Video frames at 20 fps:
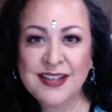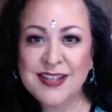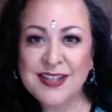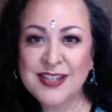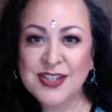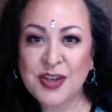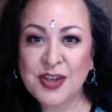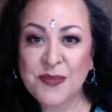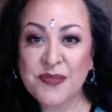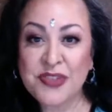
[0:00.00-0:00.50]

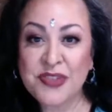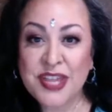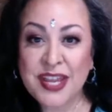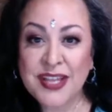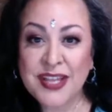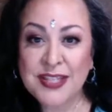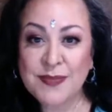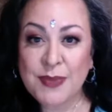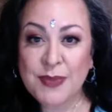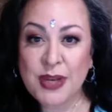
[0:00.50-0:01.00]
Some
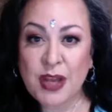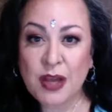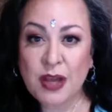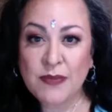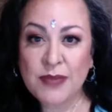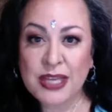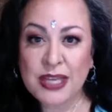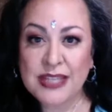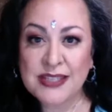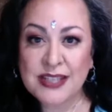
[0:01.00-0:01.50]
things may not
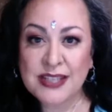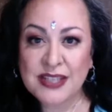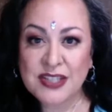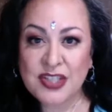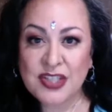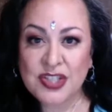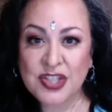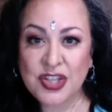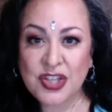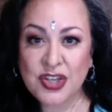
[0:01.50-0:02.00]
make
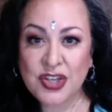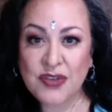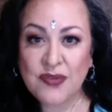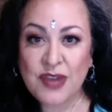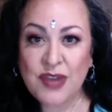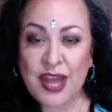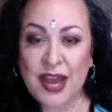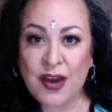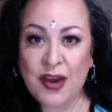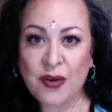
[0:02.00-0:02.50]
sense to you
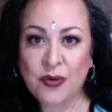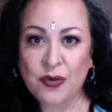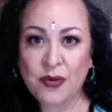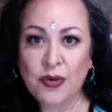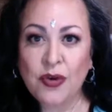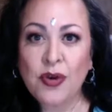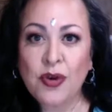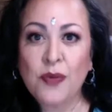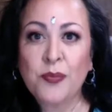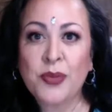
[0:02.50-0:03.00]
now,
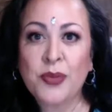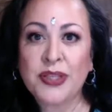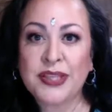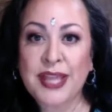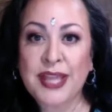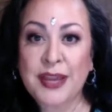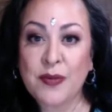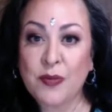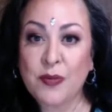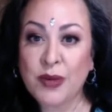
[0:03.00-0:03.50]
but
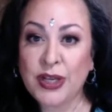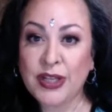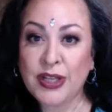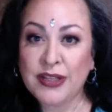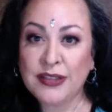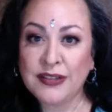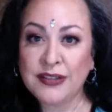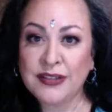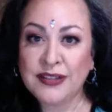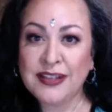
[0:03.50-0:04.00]
they
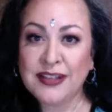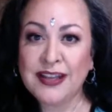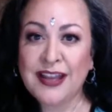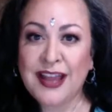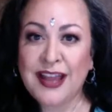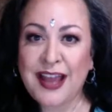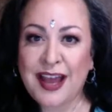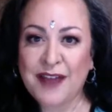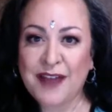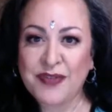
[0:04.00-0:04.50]
will
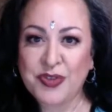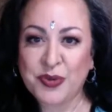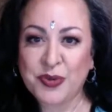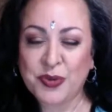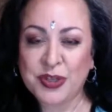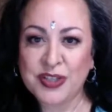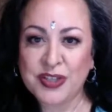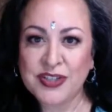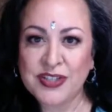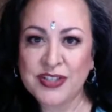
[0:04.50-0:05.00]

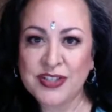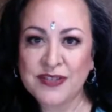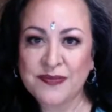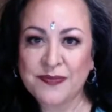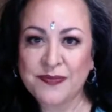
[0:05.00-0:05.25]
afterwards.